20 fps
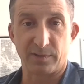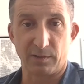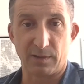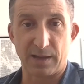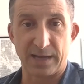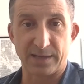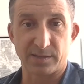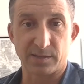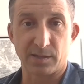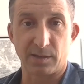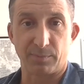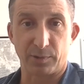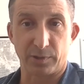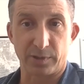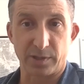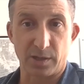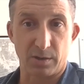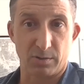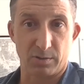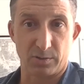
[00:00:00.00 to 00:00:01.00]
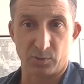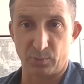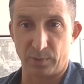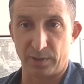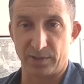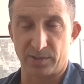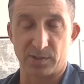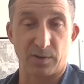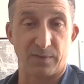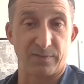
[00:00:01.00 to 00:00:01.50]
over the last couple of years
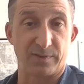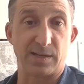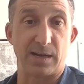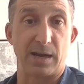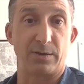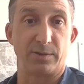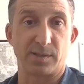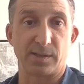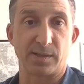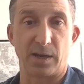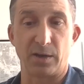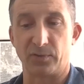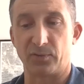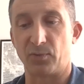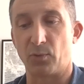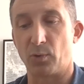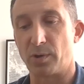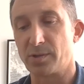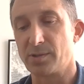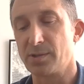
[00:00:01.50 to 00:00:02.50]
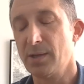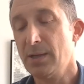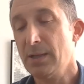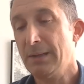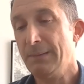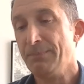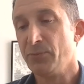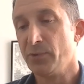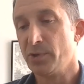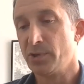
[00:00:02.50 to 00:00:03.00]
with ServiceNow and Salesforce.
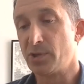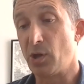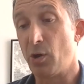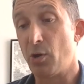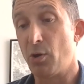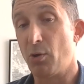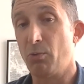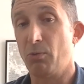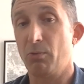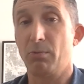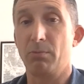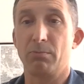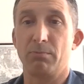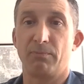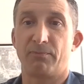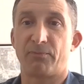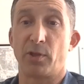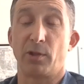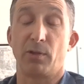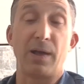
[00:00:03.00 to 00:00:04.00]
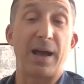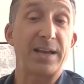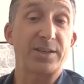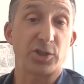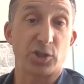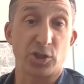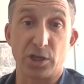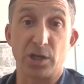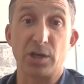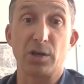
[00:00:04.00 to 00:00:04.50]
So for the
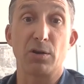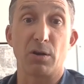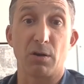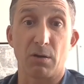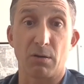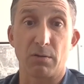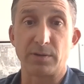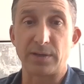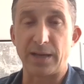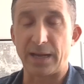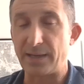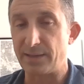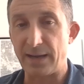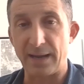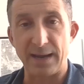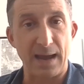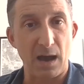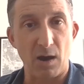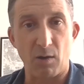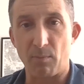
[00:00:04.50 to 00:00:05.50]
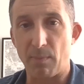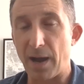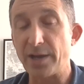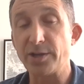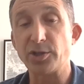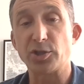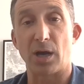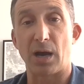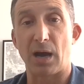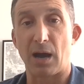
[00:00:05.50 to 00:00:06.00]
last year, day in, day out,
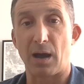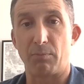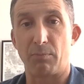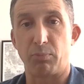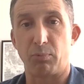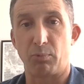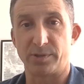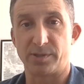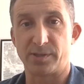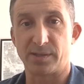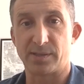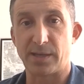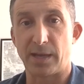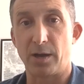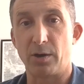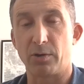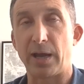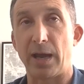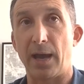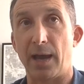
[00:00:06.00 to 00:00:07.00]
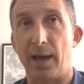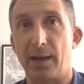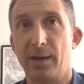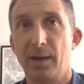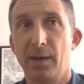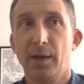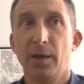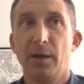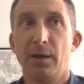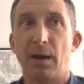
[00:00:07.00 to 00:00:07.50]
my job was to say, okay,
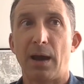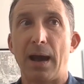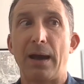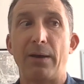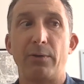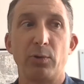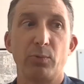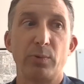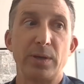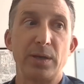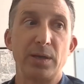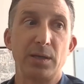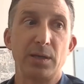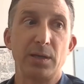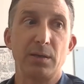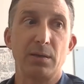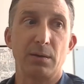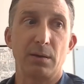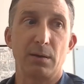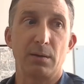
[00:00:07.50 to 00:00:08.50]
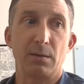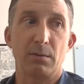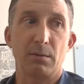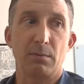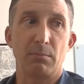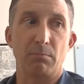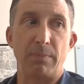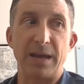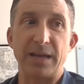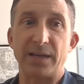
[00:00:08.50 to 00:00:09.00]
how do we
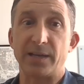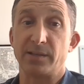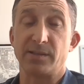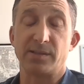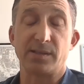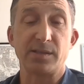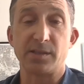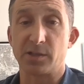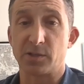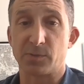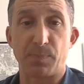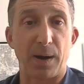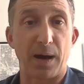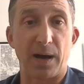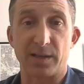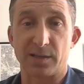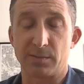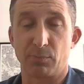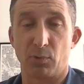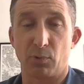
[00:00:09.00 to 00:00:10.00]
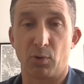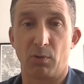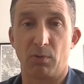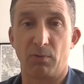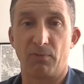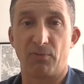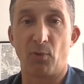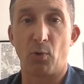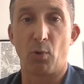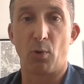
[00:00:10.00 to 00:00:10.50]
make it as easy as
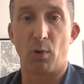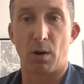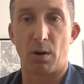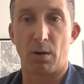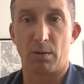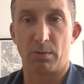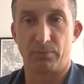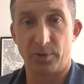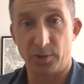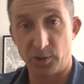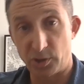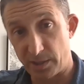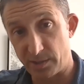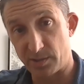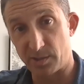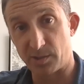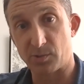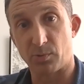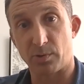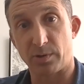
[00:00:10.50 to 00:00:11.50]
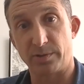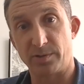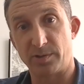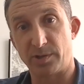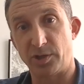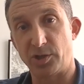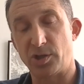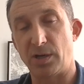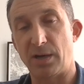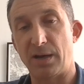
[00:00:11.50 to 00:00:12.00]
possible for the Genesis
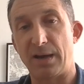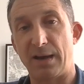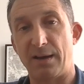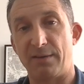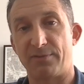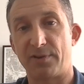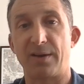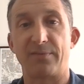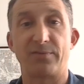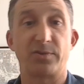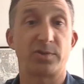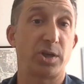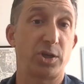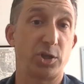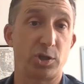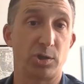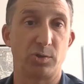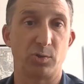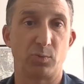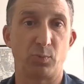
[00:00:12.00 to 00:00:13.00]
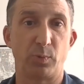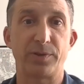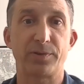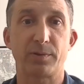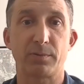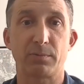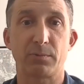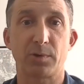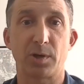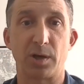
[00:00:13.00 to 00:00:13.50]
organization to have conversations
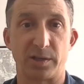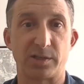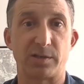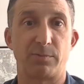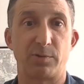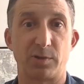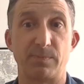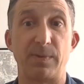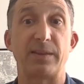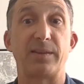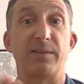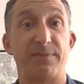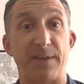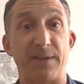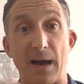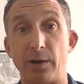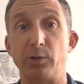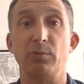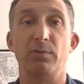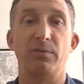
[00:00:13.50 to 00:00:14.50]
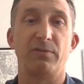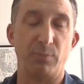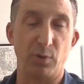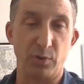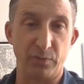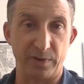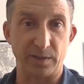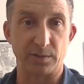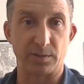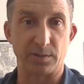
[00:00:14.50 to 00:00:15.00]
with customers about the value of
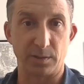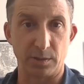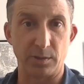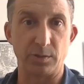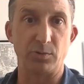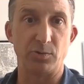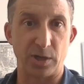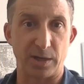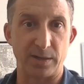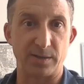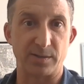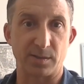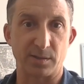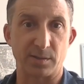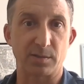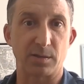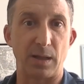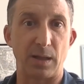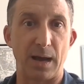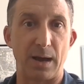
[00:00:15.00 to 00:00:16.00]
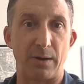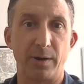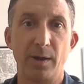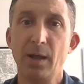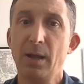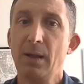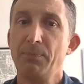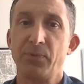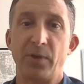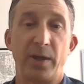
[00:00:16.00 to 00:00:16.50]
moving to the new Genesis Cloud?
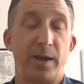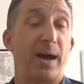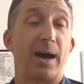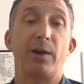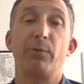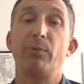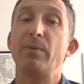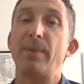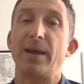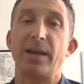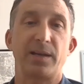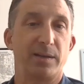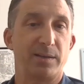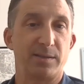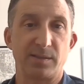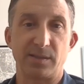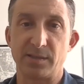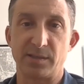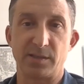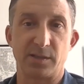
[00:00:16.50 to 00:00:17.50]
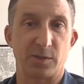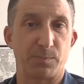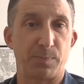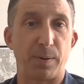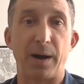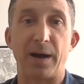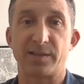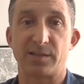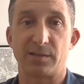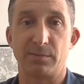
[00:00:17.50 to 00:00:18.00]
And how do we make it as easy as
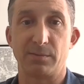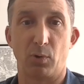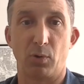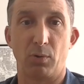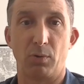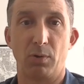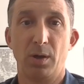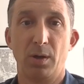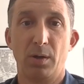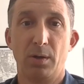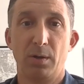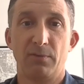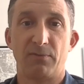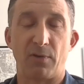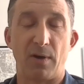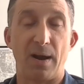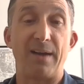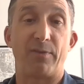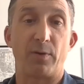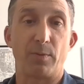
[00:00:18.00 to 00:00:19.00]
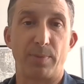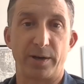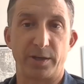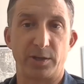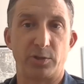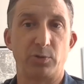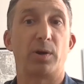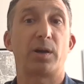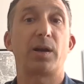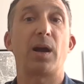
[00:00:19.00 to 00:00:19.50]
possible for
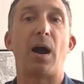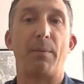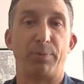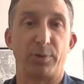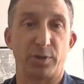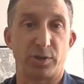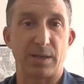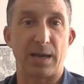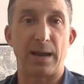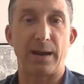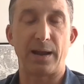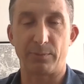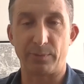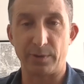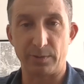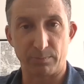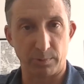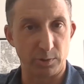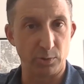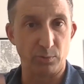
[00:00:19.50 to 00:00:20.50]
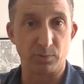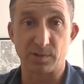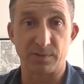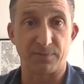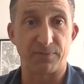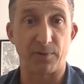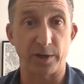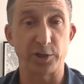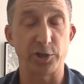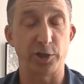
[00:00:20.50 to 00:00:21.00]
everybody to accomplish that? How do we reduce
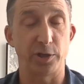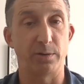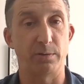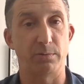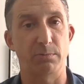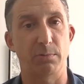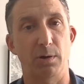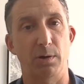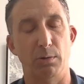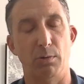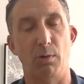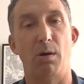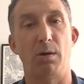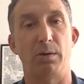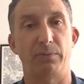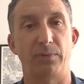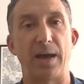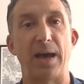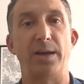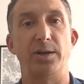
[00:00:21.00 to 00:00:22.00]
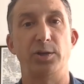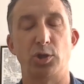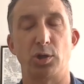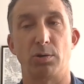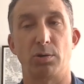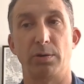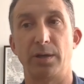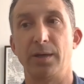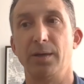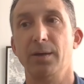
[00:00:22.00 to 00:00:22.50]
the friction along that
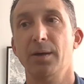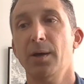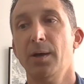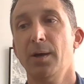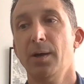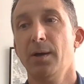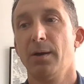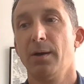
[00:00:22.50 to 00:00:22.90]
journey?